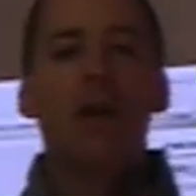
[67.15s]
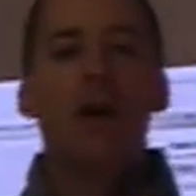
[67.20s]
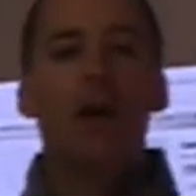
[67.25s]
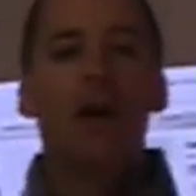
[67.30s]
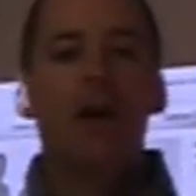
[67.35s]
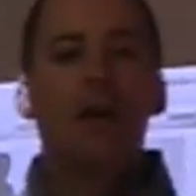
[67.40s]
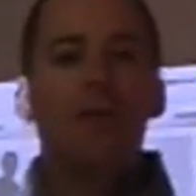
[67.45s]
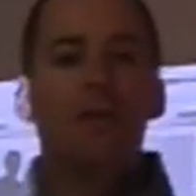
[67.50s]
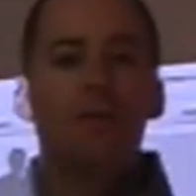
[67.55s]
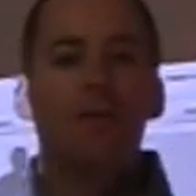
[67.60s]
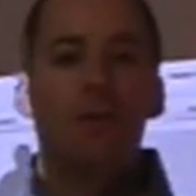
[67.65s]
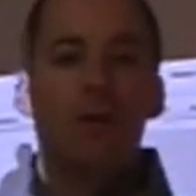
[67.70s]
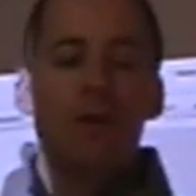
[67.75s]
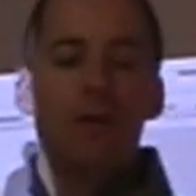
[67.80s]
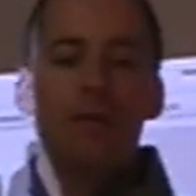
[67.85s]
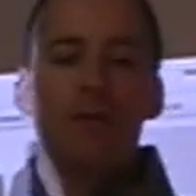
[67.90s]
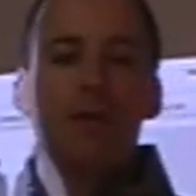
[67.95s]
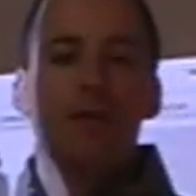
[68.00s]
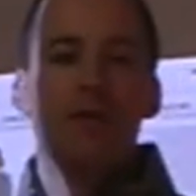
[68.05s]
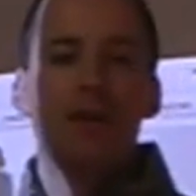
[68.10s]
of
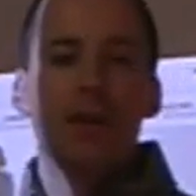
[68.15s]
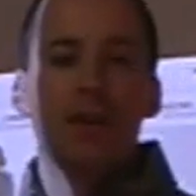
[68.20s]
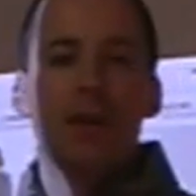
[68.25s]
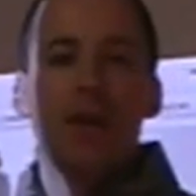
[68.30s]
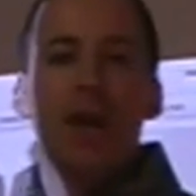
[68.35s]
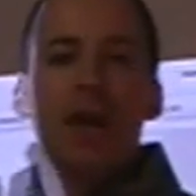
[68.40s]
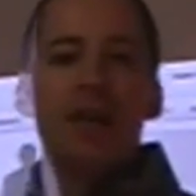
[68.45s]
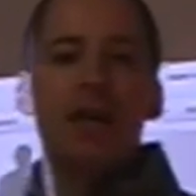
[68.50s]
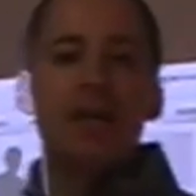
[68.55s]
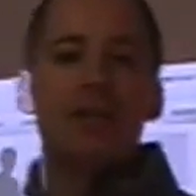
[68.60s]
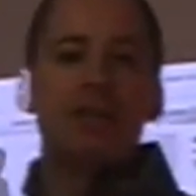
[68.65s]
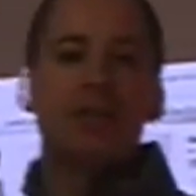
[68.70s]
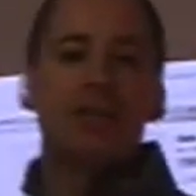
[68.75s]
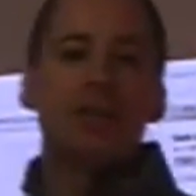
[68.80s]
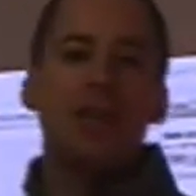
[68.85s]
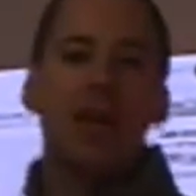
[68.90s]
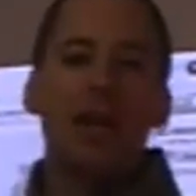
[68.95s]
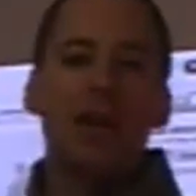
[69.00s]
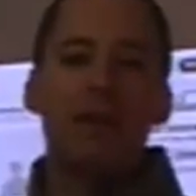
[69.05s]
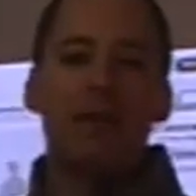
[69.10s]
four fifty, and that's
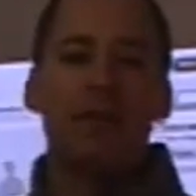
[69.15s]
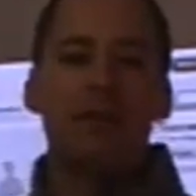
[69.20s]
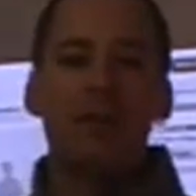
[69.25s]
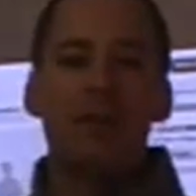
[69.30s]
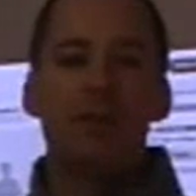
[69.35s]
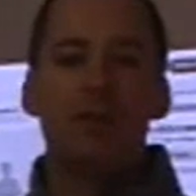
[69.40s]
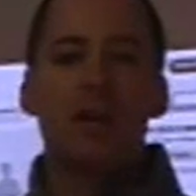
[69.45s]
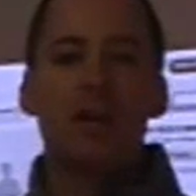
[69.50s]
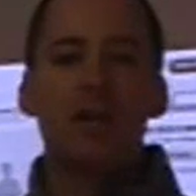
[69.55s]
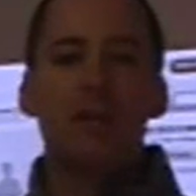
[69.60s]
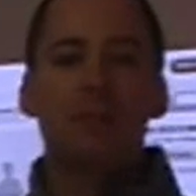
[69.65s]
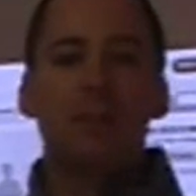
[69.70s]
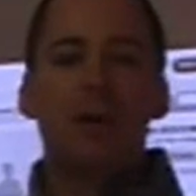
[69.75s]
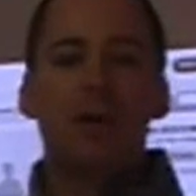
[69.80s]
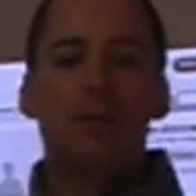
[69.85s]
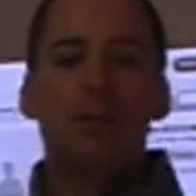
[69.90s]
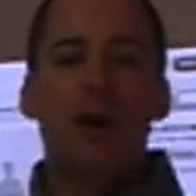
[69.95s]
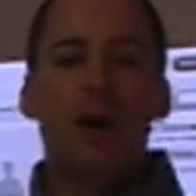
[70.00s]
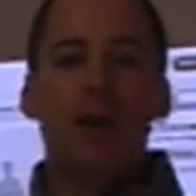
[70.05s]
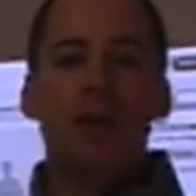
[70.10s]
ten free trades
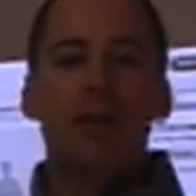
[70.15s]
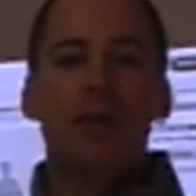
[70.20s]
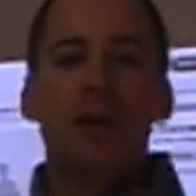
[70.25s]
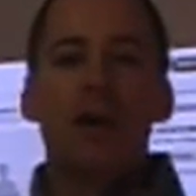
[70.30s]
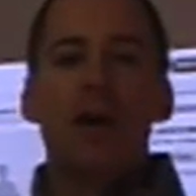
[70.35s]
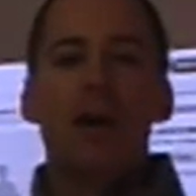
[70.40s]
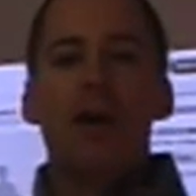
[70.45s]
per month.